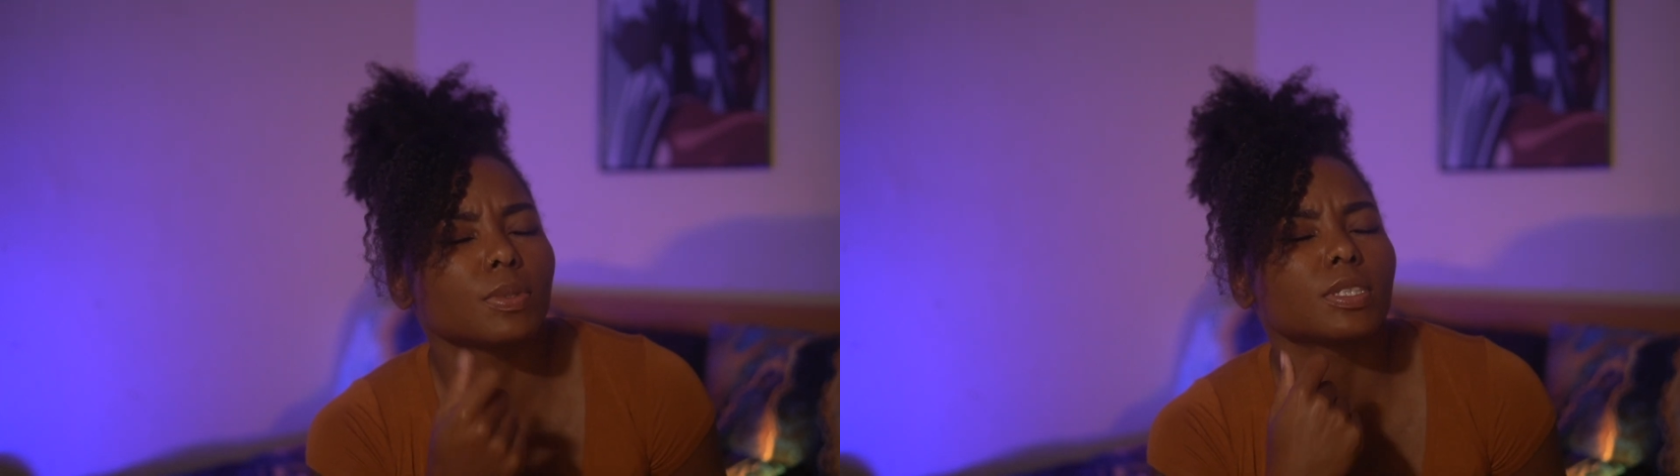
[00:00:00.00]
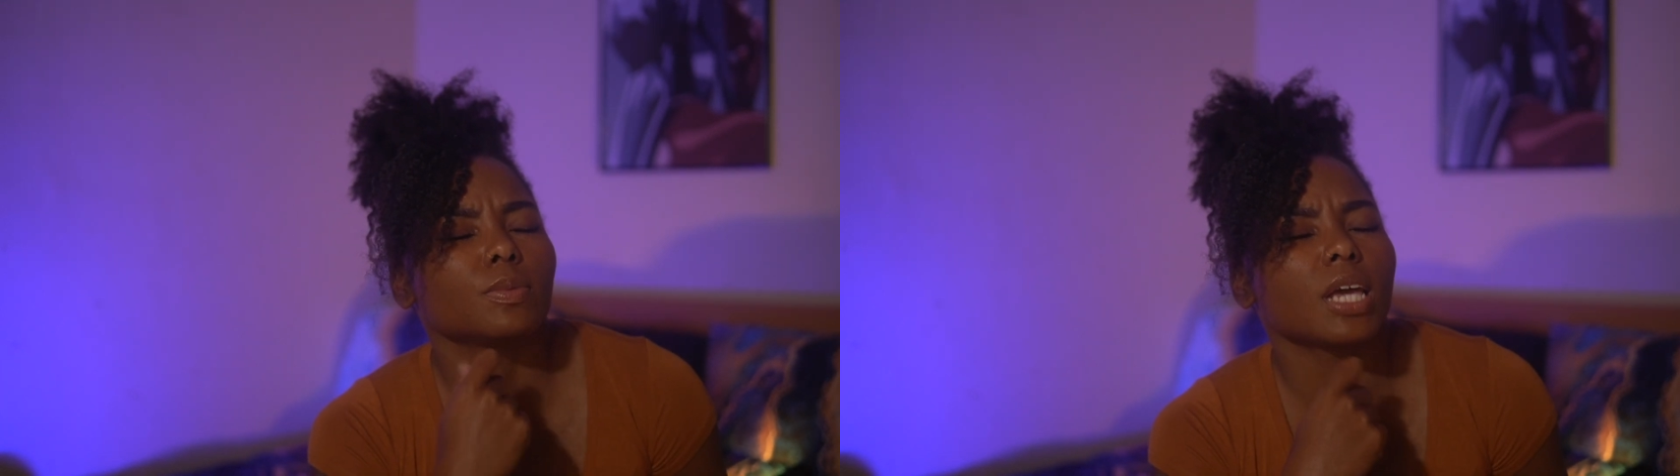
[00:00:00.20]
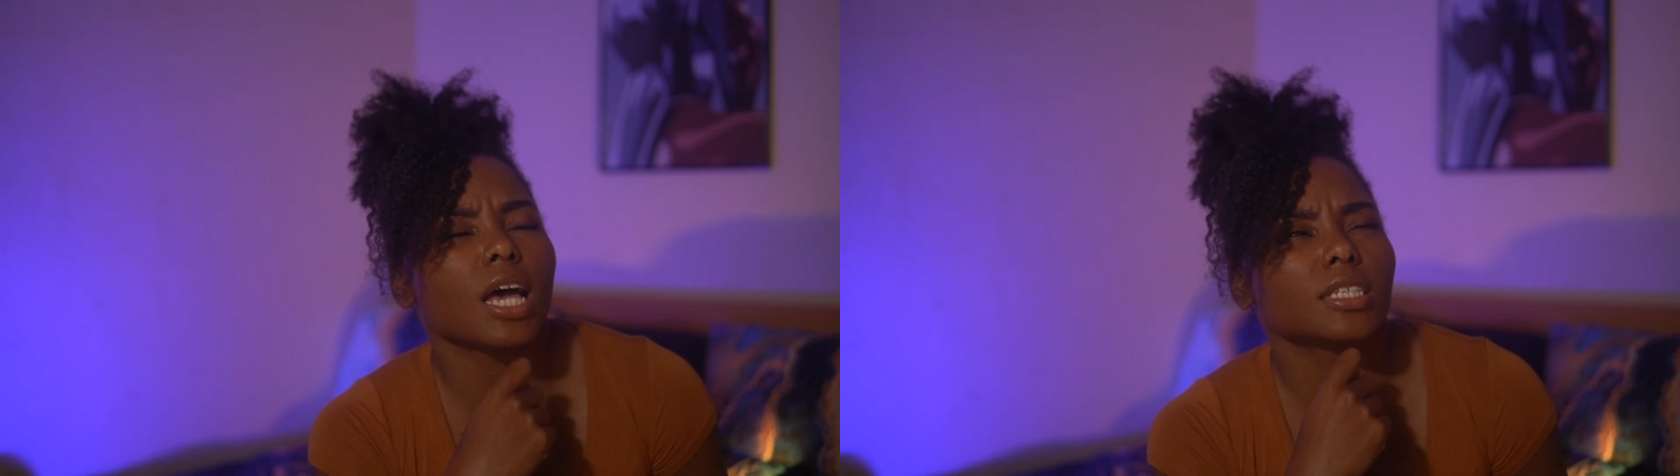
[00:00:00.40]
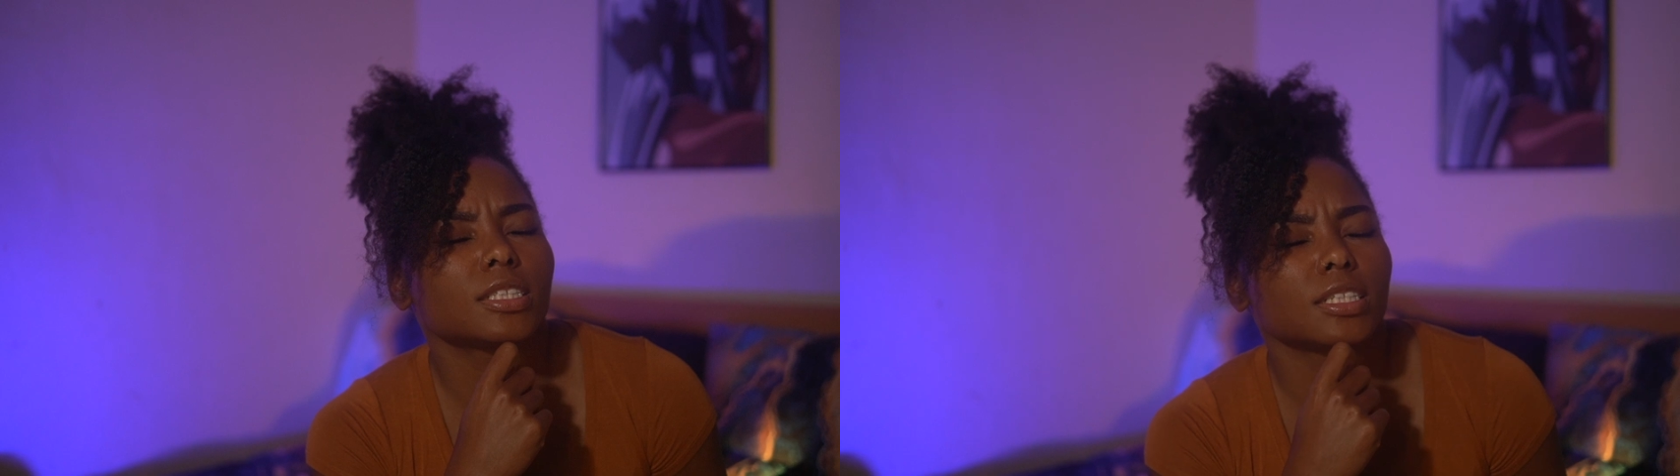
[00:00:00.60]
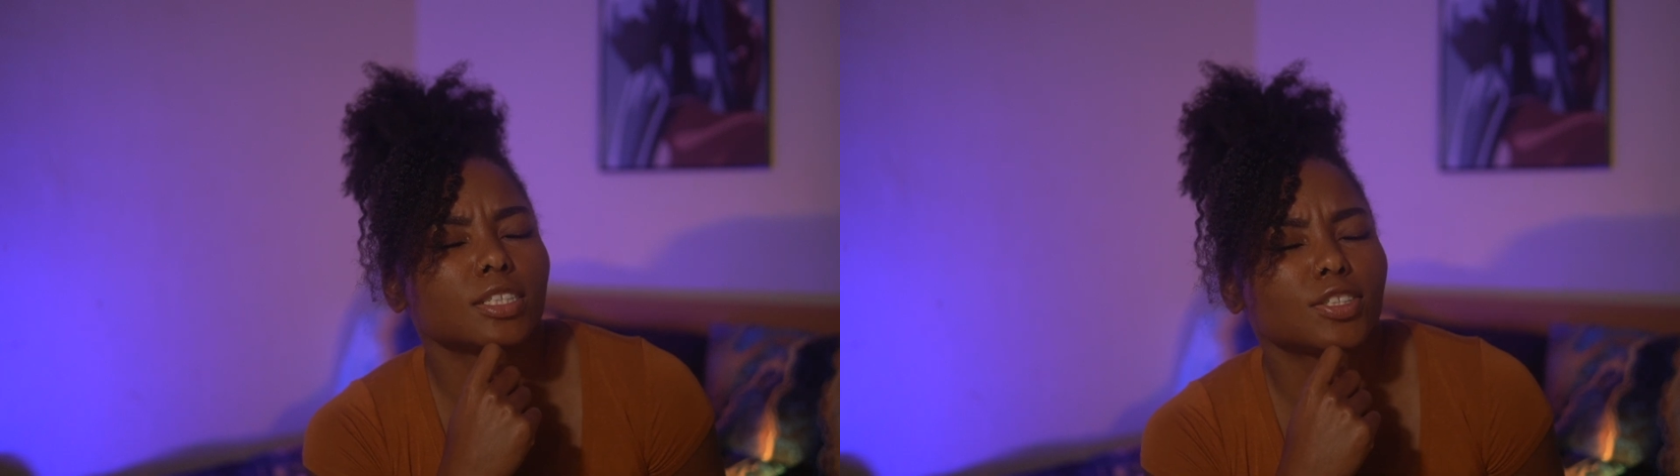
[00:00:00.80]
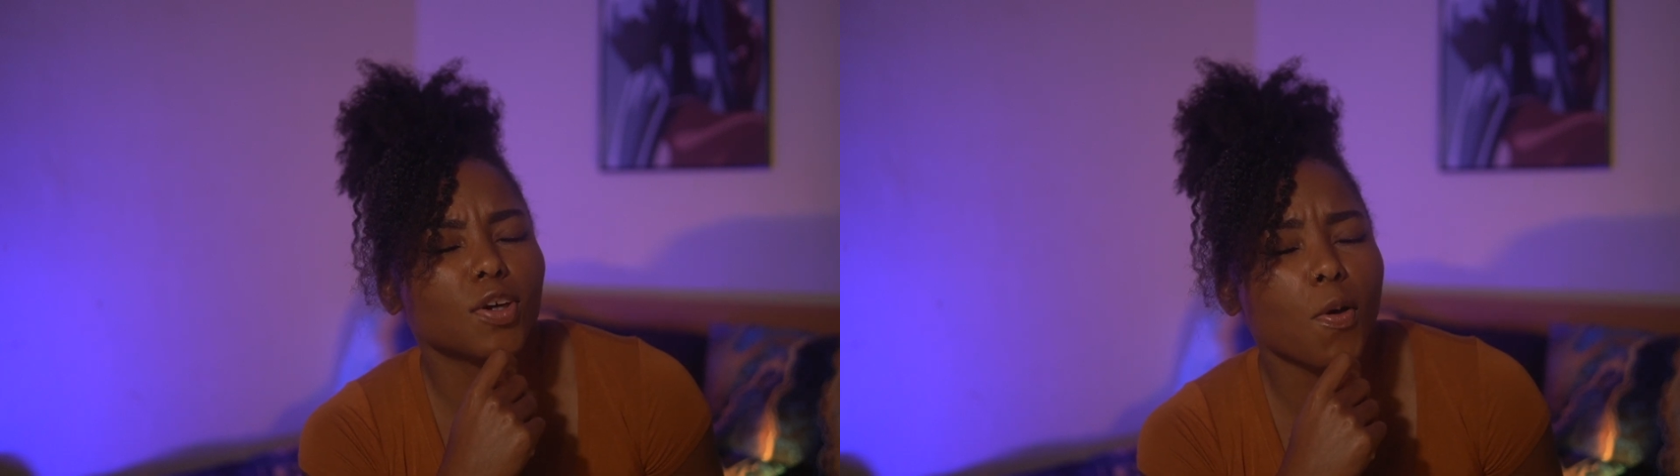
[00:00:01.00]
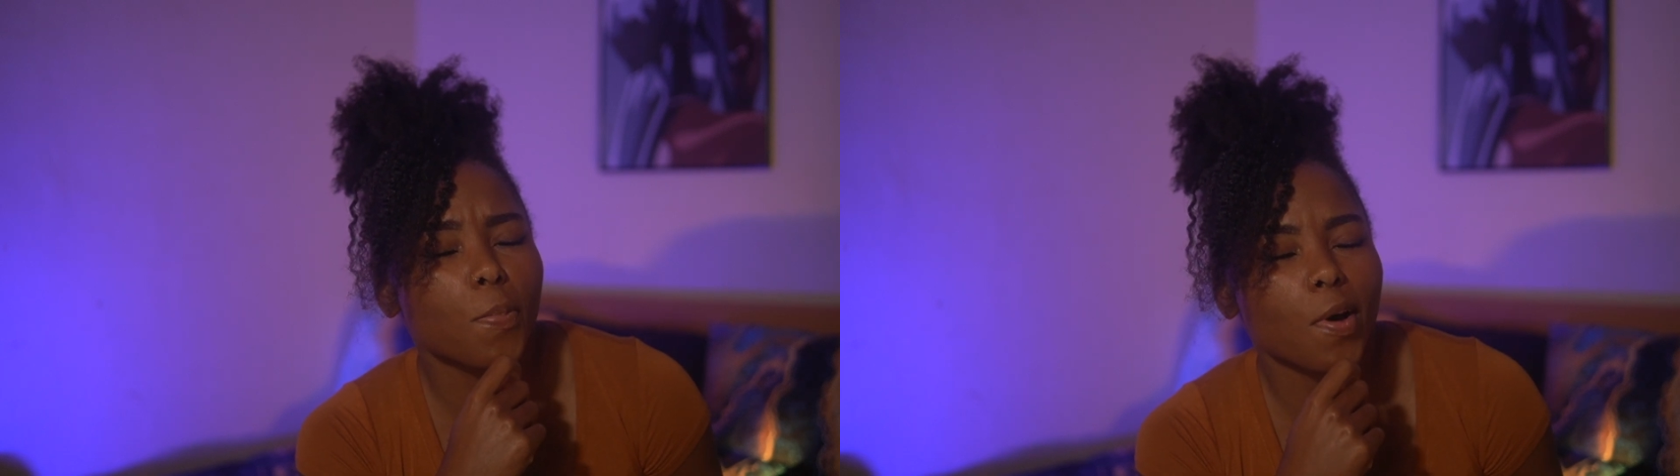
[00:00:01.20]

myself, yes, yeah, the soap